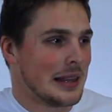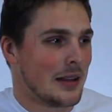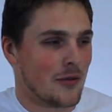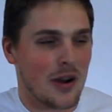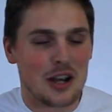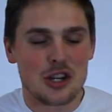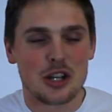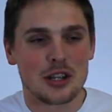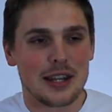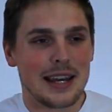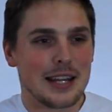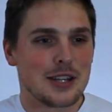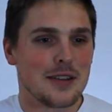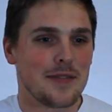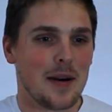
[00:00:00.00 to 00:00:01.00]
Russian
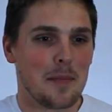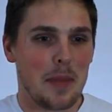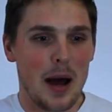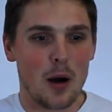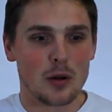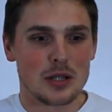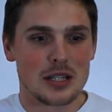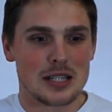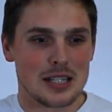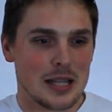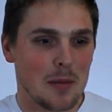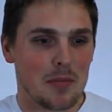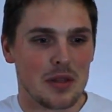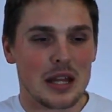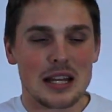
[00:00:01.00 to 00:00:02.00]
native about
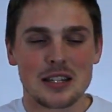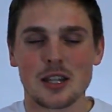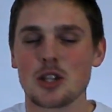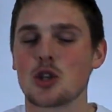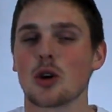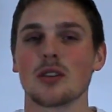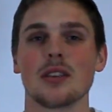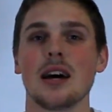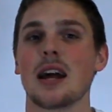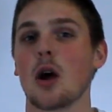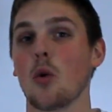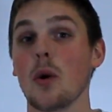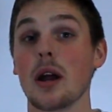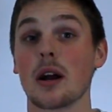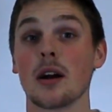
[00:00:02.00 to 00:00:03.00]
some things that you're not
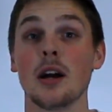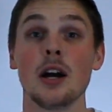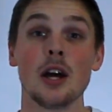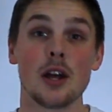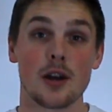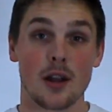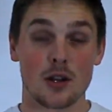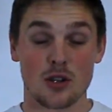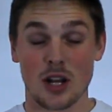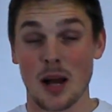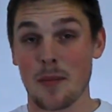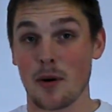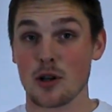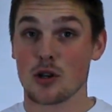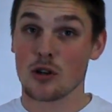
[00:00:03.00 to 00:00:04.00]
aware. You're going to talk
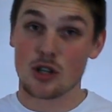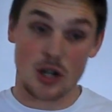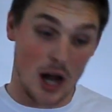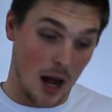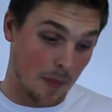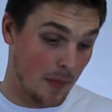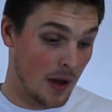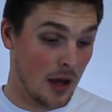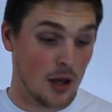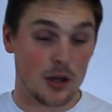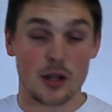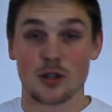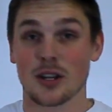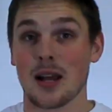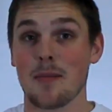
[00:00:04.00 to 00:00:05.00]
about your job, you're
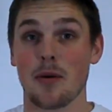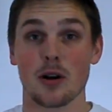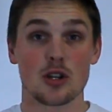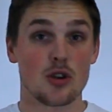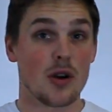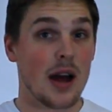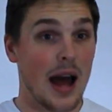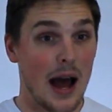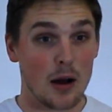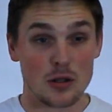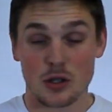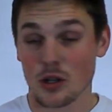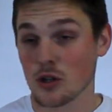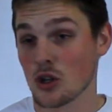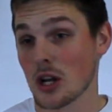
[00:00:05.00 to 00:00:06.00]
You're going to talk about your
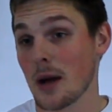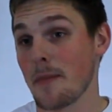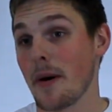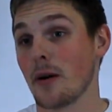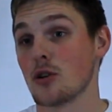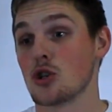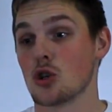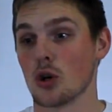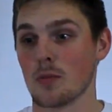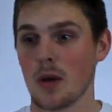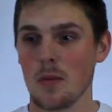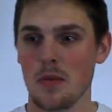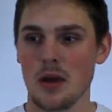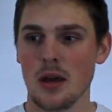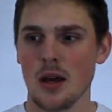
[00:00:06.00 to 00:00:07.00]
house. You're going to talk about your,
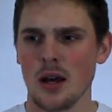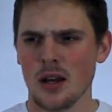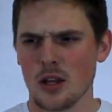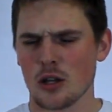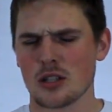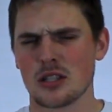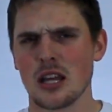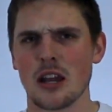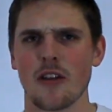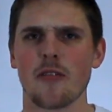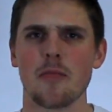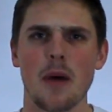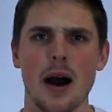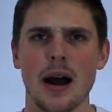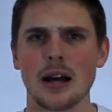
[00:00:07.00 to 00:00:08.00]
maybe your state
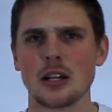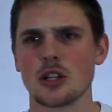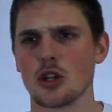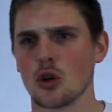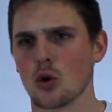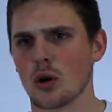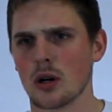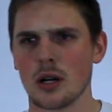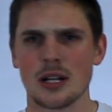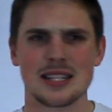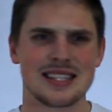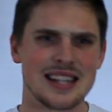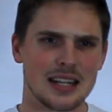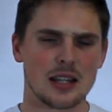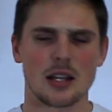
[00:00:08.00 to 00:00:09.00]
of mind, your
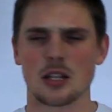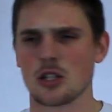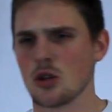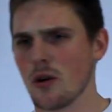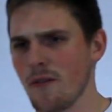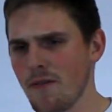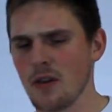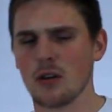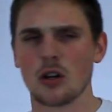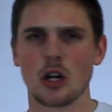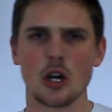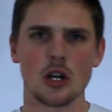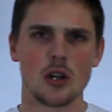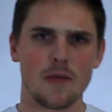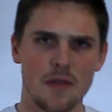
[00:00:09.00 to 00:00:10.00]
sickness, you feel
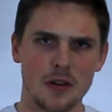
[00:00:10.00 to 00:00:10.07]
good, you